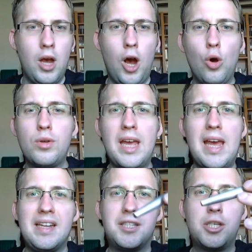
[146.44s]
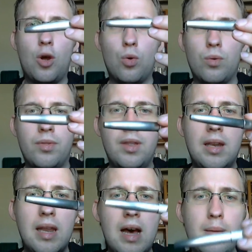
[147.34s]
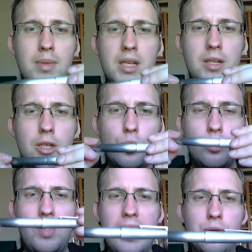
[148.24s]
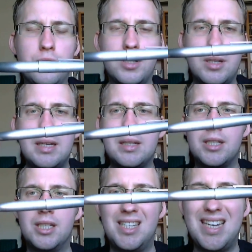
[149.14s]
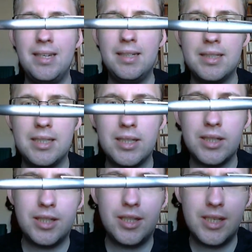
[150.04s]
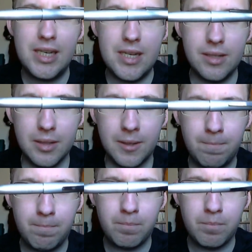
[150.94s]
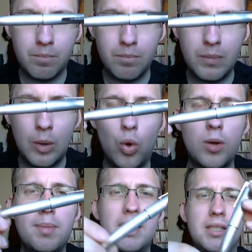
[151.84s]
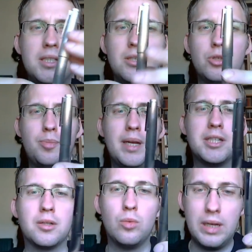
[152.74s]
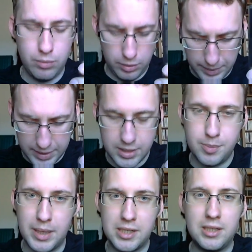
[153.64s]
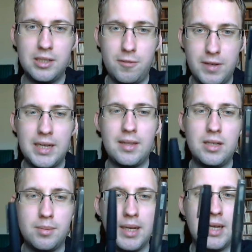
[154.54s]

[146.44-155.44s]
Okay, so the Lamy 2000 in stainless steel. What makes it so special? Well, what makes it special is the fact that it's made